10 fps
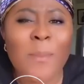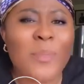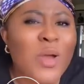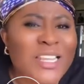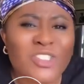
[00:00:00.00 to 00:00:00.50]

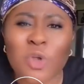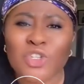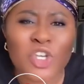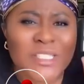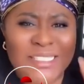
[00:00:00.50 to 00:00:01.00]
bodies don't
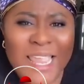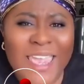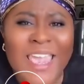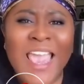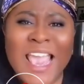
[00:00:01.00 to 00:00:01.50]
just
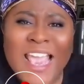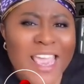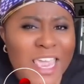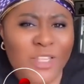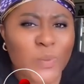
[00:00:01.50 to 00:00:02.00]
take a
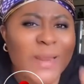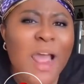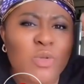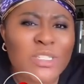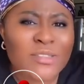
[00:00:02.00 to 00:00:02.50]
hit
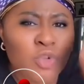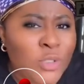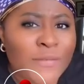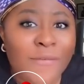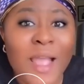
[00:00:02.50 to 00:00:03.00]
without
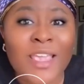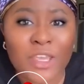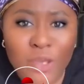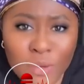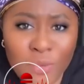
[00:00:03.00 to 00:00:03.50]
notifying
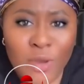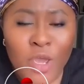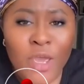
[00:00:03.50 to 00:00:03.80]
you.